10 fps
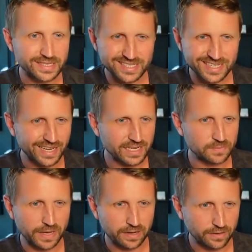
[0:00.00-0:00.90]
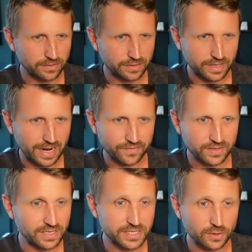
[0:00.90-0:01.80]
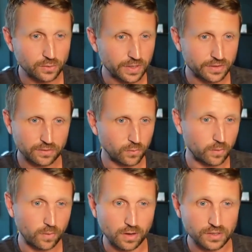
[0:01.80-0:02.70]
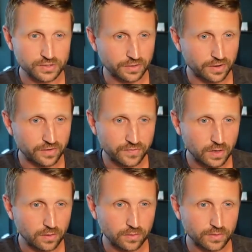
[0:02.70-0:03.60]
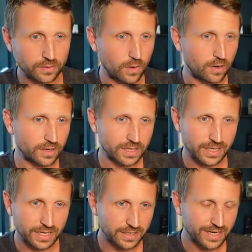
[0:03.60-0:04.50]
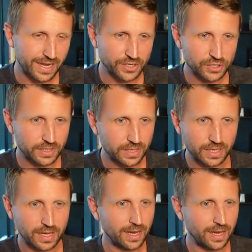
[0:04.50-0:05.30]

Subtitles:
It's 10x better than having to deal with what wallets are on your phone, the wallet connection.